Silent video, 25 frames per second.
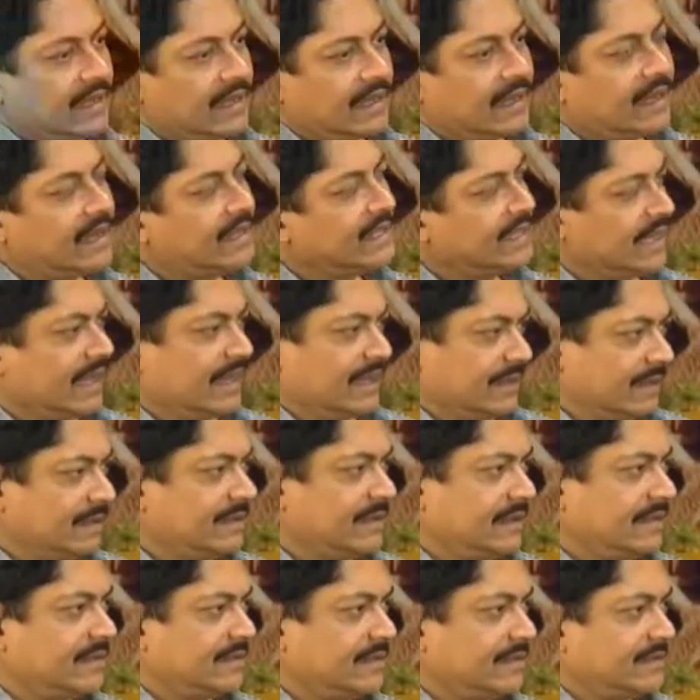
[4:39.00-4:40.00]
Uh, yeah,
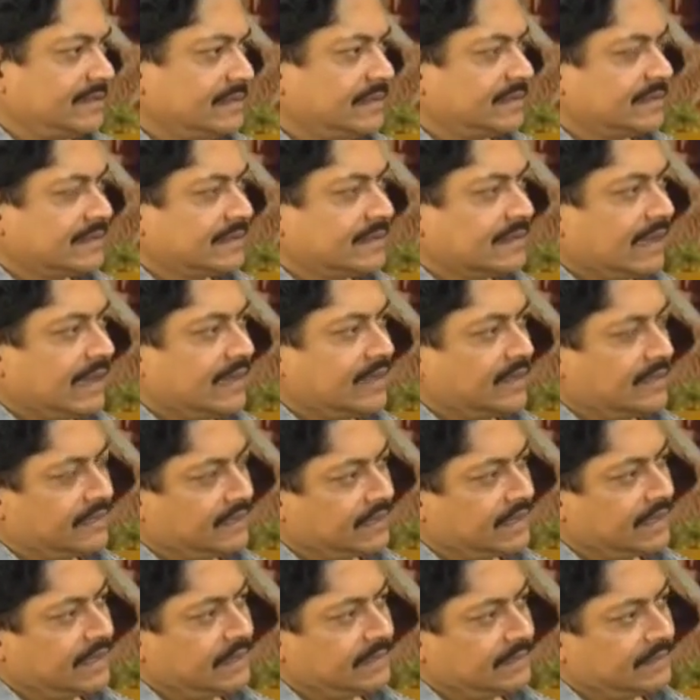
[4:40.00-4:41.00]
kind of, yeah.